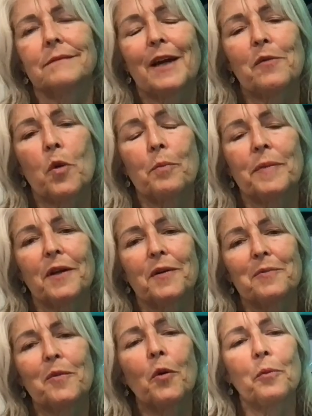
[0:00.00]

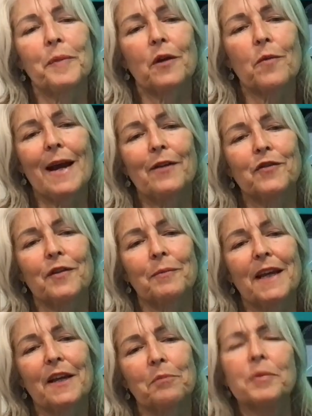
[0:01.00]
won't be around to make it.